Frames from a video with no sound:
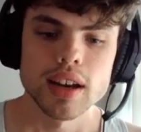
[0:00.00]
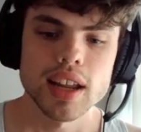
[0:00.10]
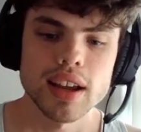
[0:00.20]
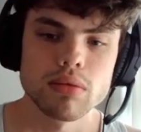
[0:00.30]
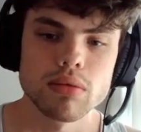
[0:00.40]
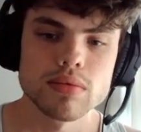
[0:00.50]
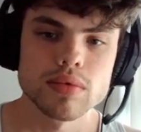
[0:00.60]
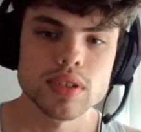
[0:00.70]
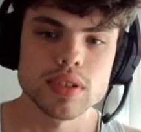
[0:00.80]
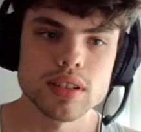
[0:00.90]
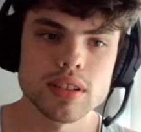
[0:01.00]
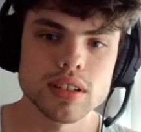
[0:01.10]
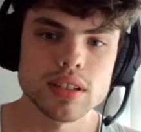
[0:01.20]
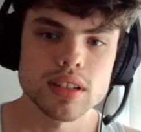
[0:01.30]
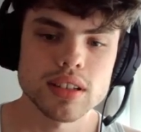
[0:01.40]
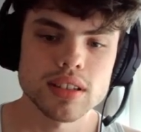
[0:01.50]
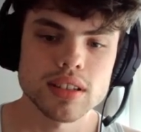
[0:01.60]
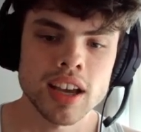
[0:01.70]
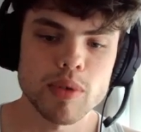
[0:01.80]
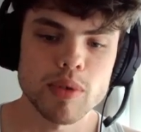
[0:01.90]
Now,
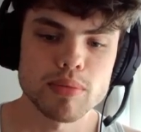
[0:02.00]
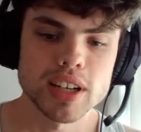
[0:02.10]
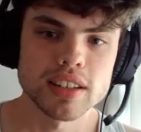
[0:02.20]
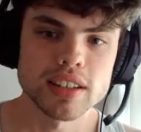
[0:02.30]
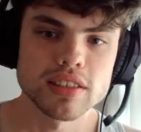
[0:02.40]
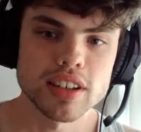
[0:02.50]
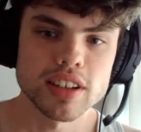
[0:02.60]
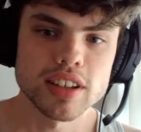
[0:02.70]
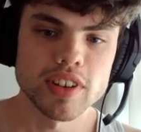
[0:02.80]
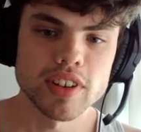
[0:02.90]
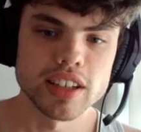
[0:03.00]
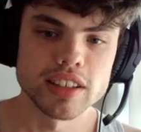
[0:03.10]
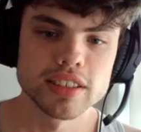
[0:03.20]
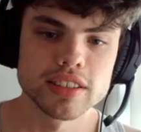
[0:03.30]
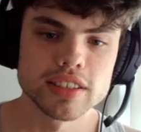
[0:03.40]
dive bombing is looking very good.